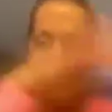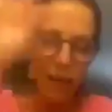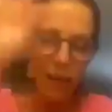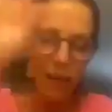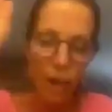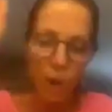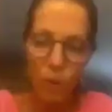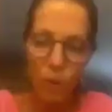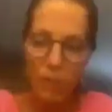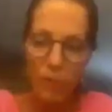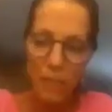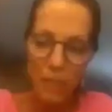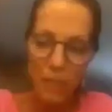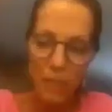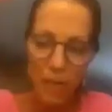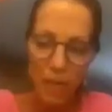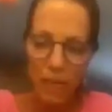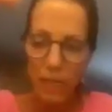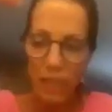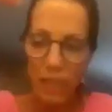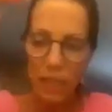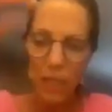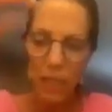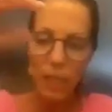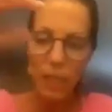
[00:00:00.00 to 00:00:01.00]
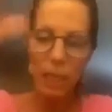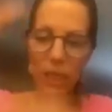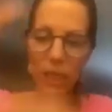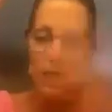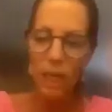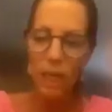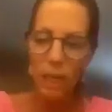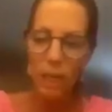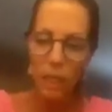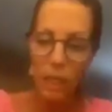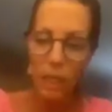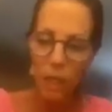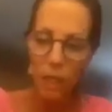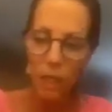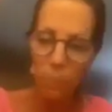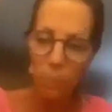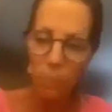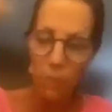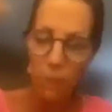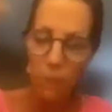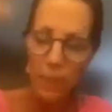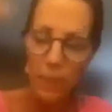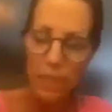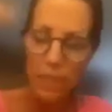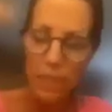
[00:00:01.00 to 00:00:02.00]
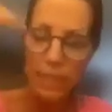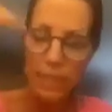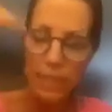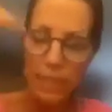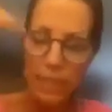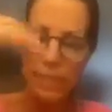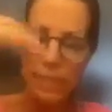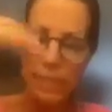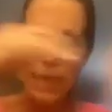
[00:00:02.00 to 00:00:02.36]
oh, it's nothing, it's not going to help us.